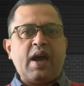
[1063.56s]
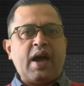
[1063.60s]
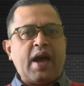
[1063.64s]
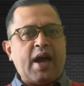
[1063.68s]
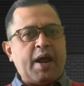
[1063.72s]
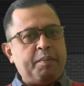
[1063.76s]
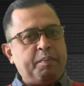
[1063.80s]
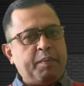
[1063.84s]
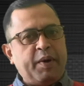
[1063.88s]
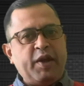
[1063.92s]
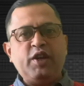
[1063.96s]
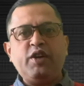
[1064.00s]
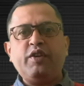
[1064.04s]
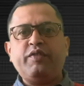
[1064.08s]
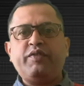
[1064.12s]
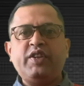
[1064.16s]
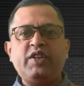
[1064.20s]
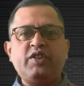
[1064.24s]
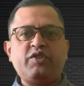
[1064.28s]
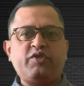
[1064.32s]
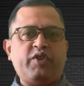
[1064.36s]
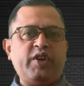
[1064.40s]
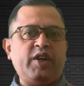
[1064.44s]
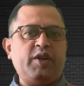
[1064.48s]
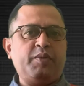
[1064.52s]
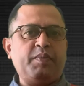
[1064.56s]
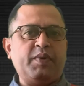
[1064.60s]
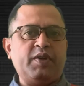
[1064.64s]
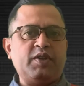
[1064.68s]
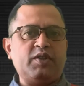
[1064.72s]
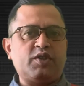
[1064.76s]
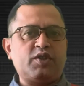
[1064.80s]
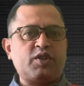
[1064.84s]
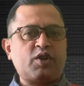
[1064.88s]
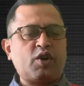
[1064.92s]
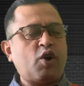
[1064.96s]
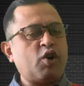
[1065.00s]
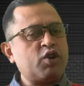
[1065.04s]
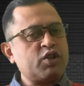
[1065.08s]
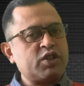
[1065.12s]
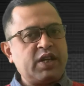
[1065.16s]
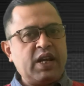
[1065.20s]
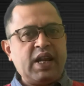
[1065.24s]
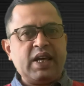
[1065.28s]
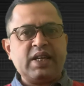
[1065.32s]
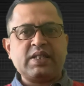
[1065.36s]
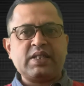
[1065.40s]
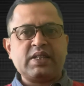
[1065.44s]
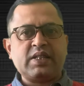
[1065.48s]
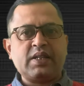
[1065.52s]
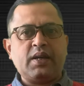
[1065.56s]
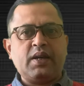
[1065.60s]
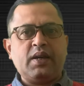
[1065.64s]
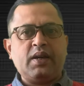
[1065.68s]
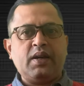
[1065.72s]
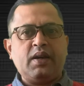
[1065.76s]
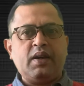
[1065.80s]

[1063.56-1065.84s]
And many of these treatments cost less.